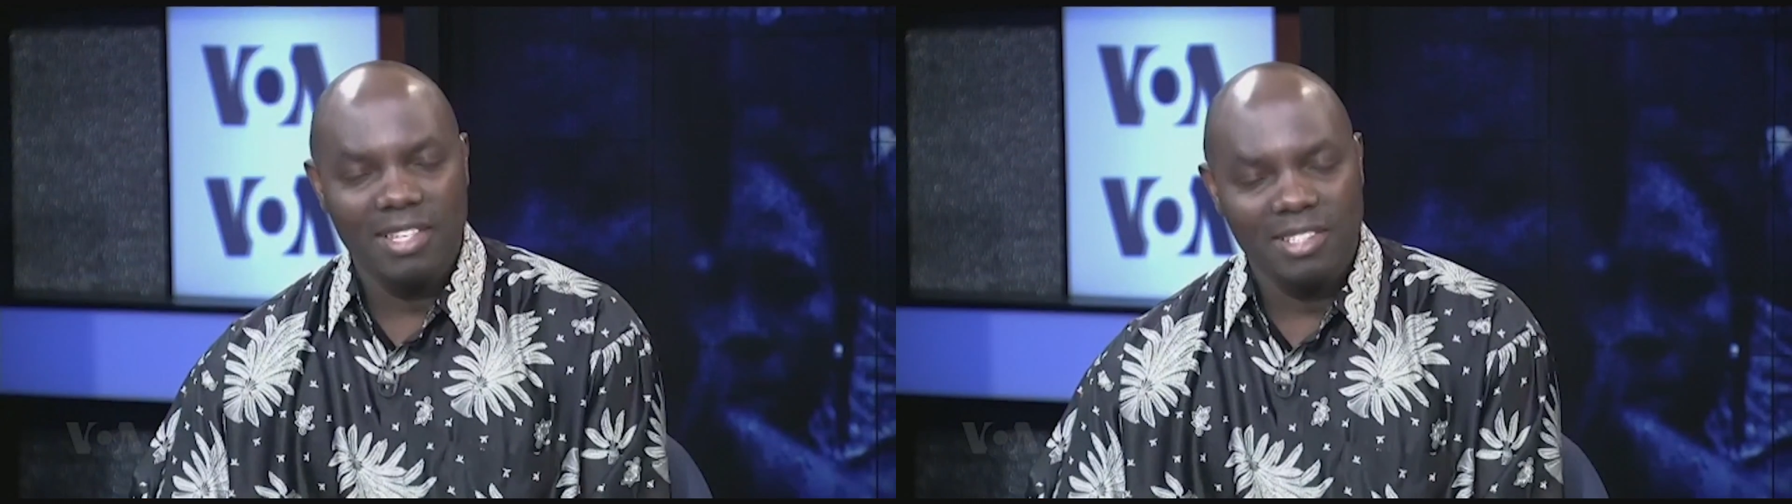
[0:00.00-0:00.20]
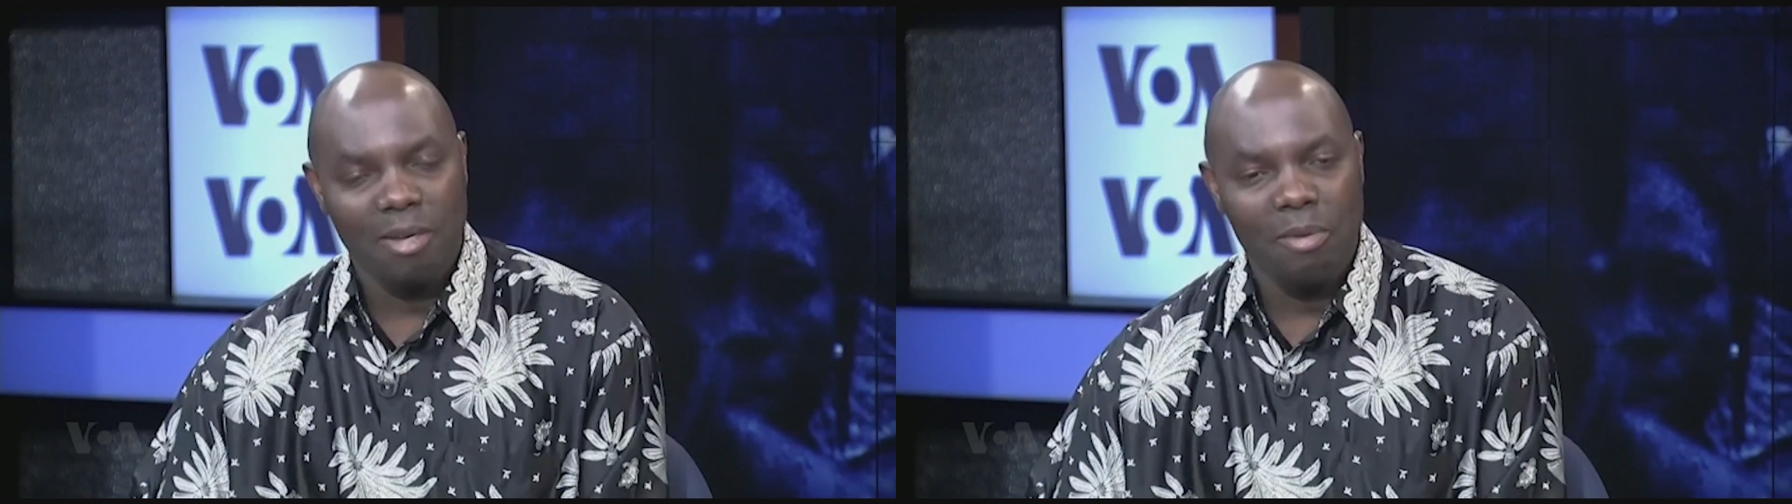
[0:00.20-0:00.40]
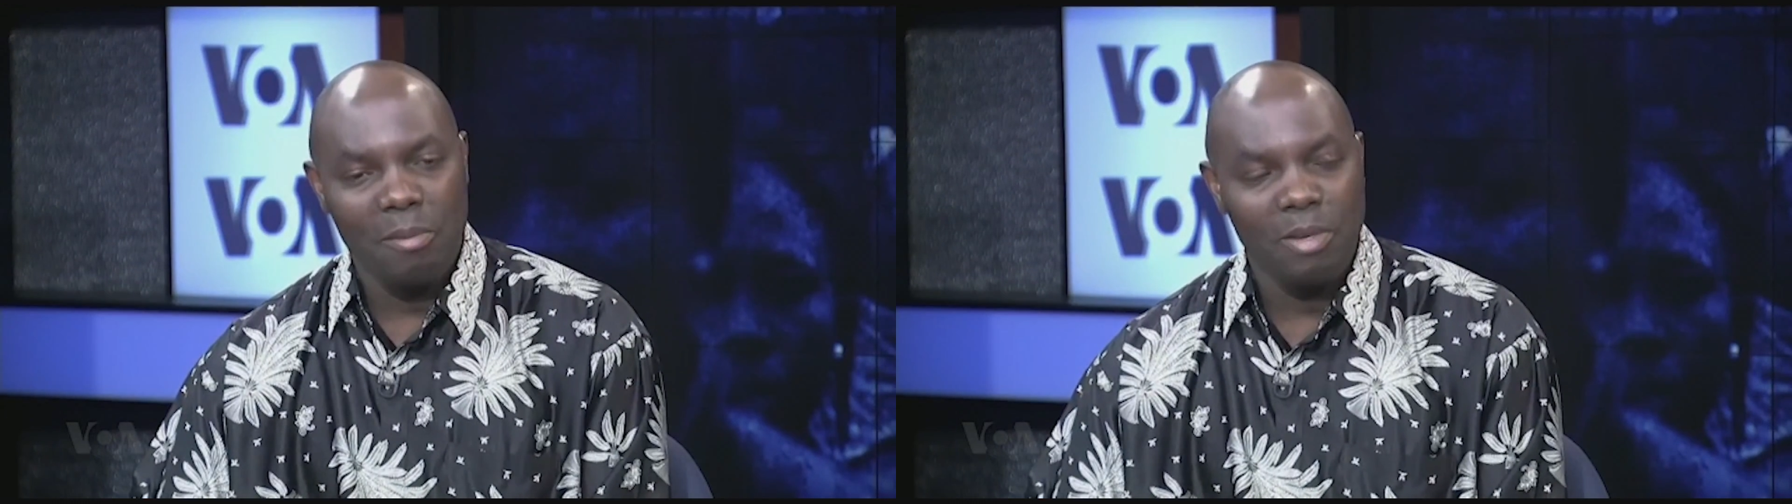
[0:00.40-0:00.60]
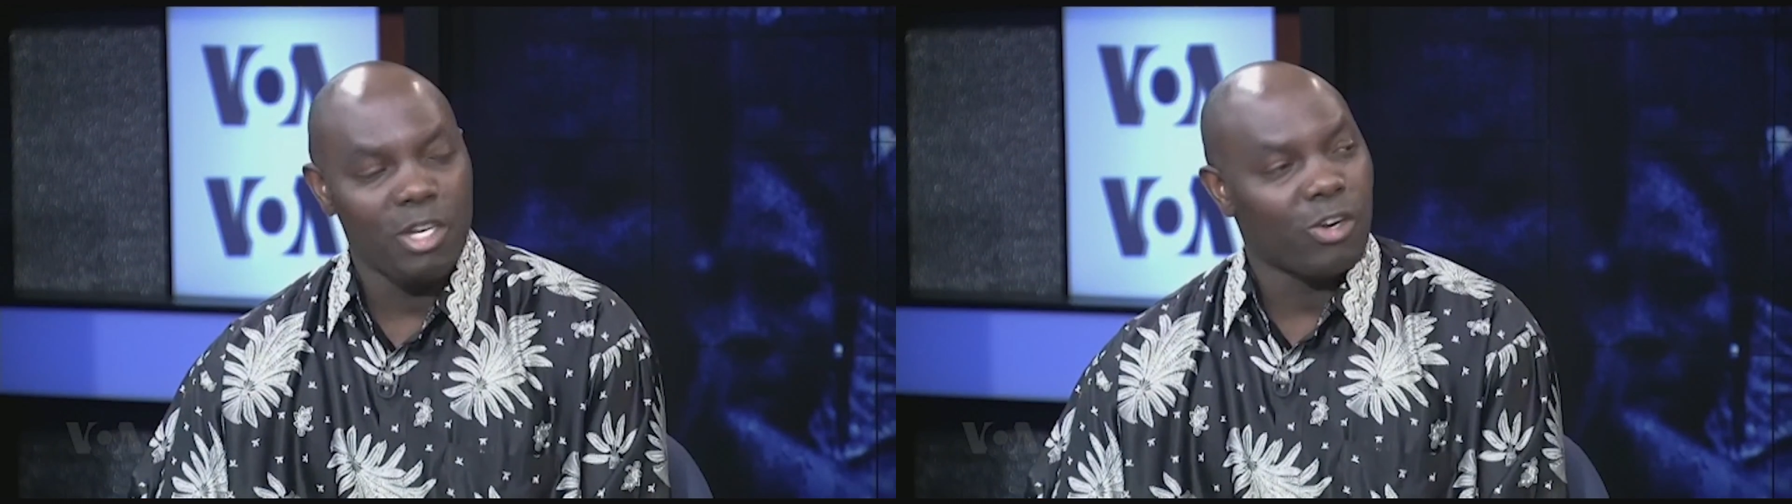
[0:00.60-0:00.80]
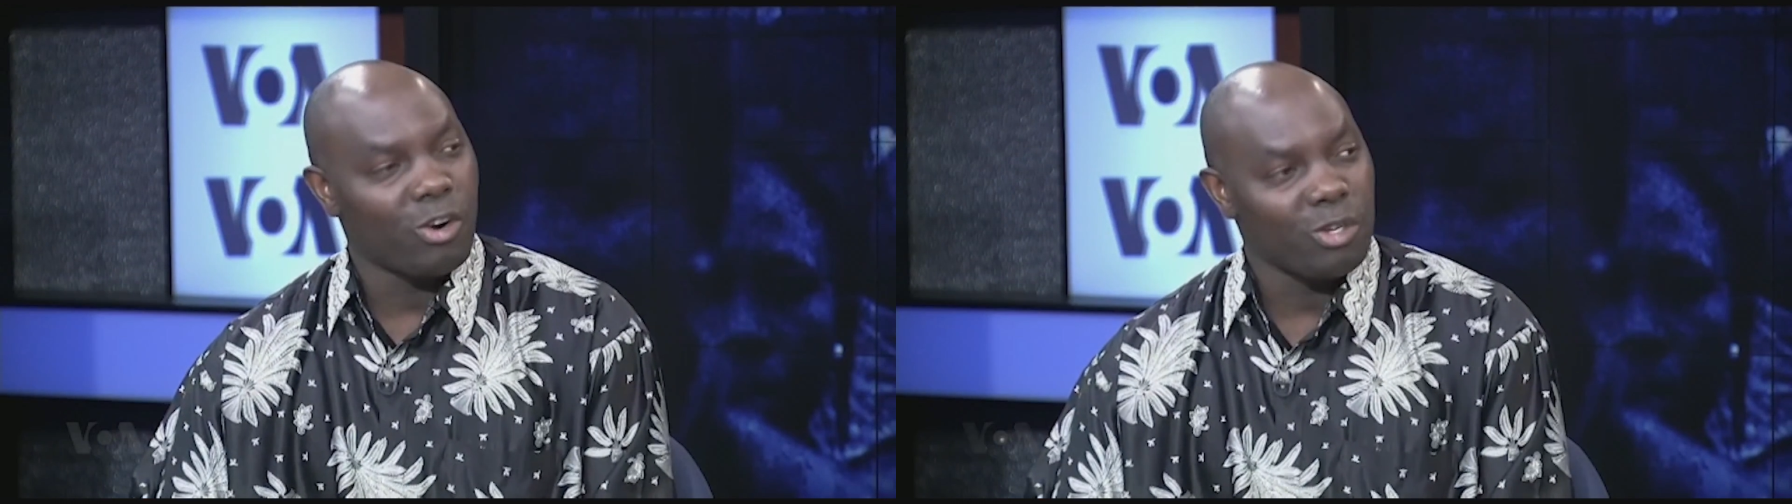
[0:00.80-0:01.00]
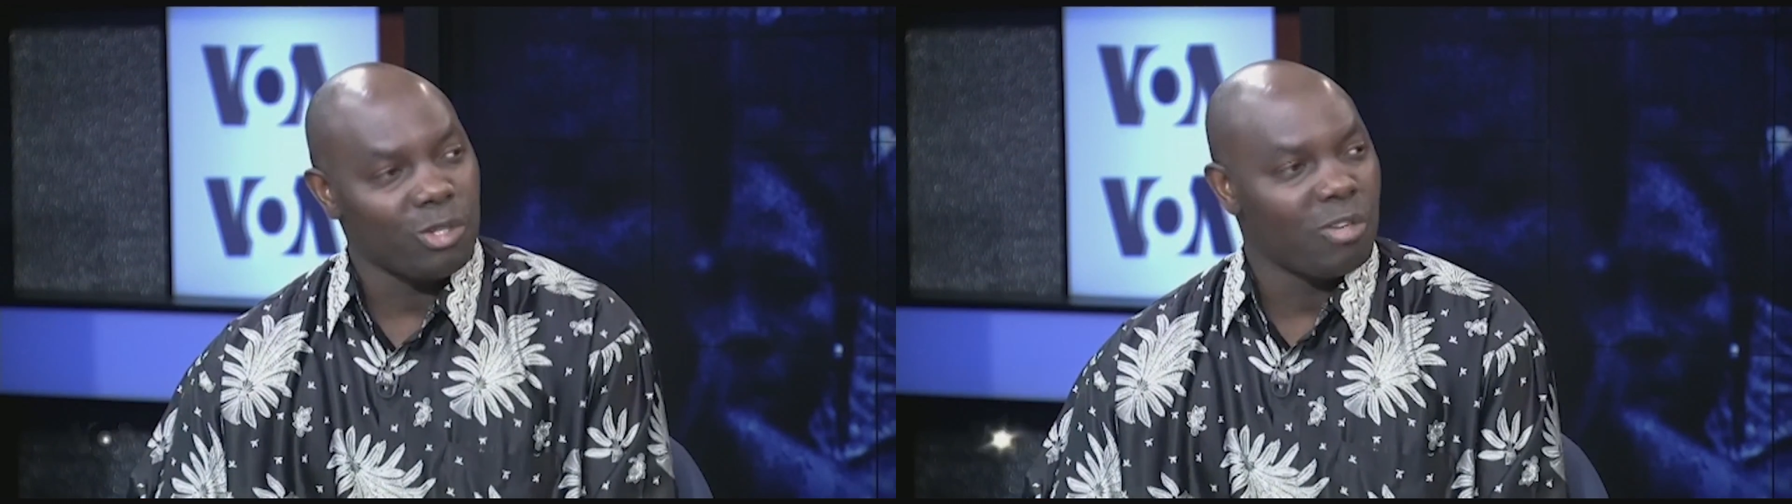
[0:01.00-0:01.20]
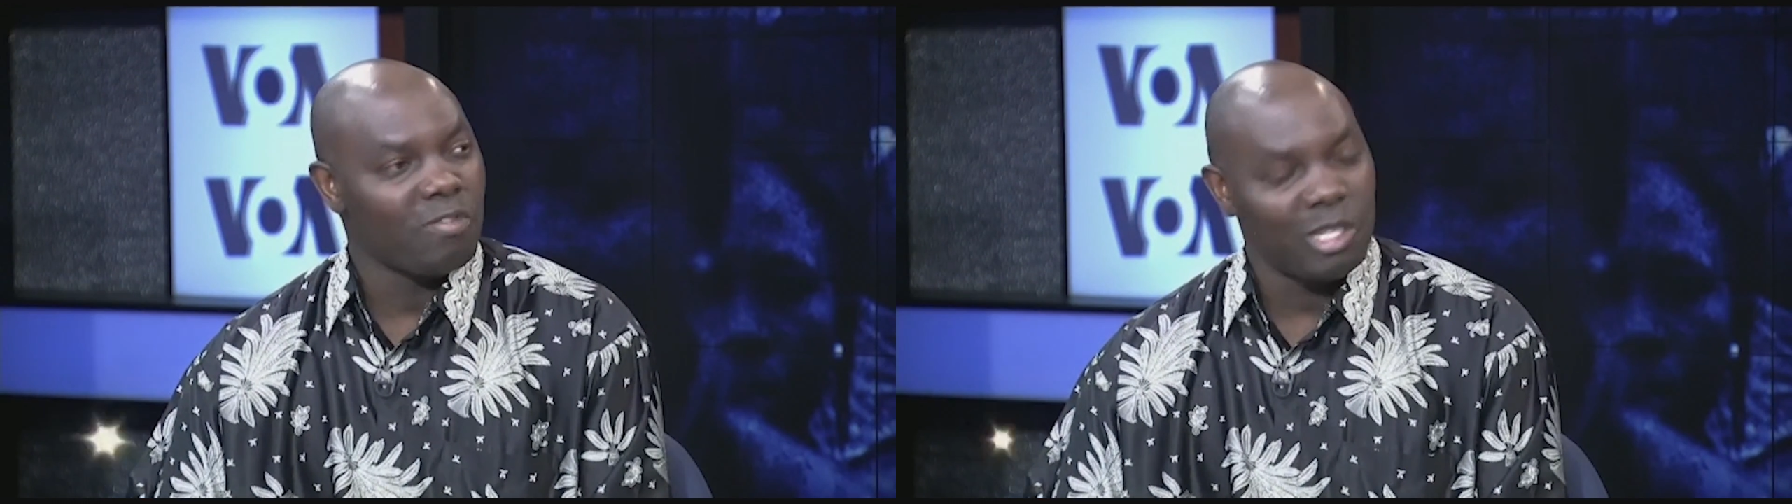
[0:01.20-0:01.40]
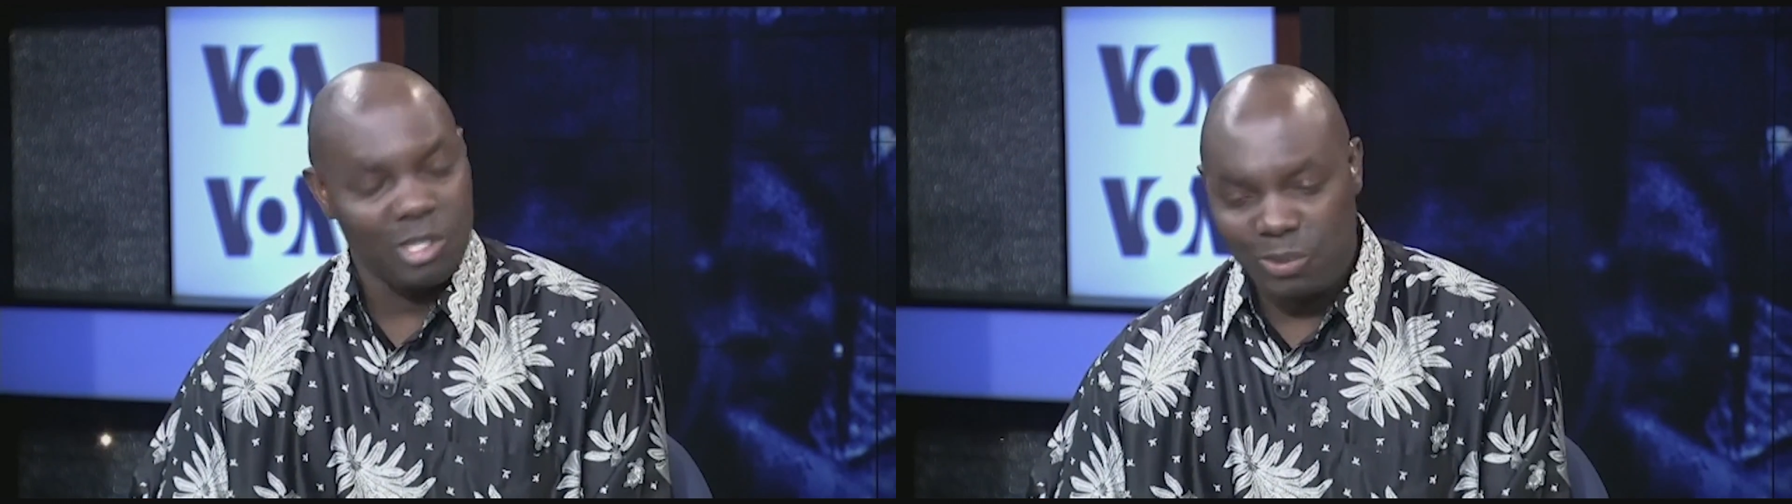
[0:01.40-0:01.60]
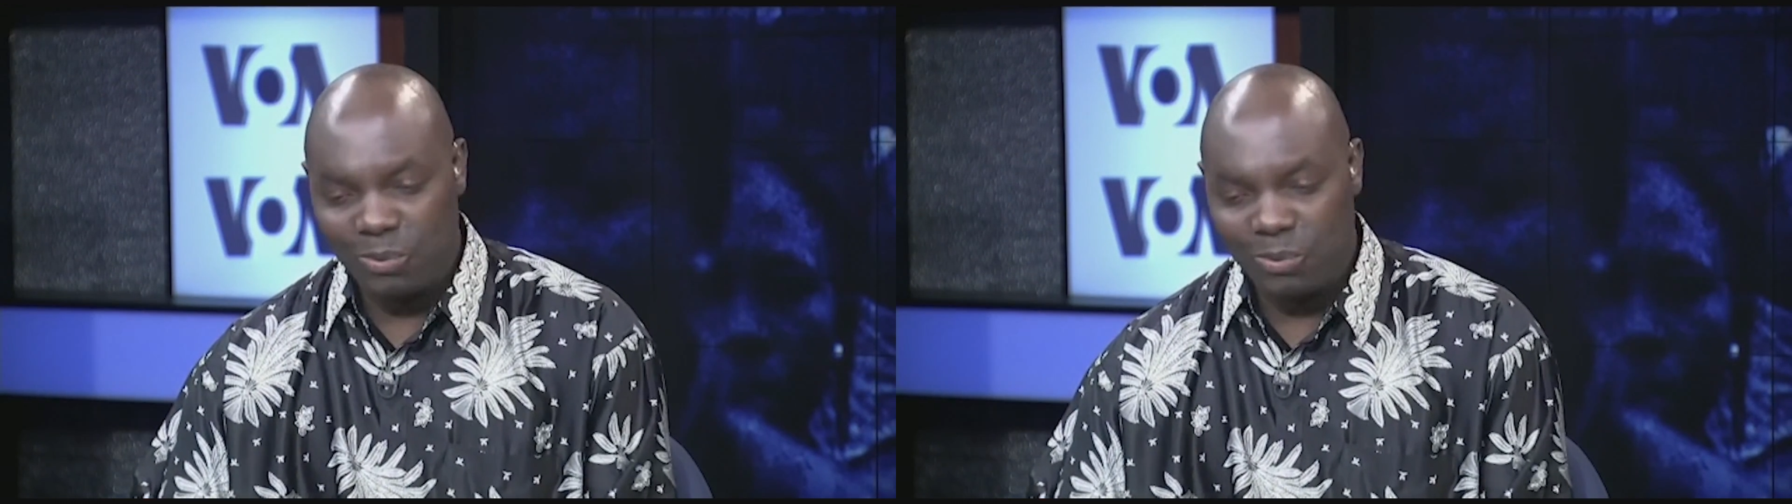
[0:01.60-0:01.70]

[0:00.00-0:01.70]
Let's maybe cross over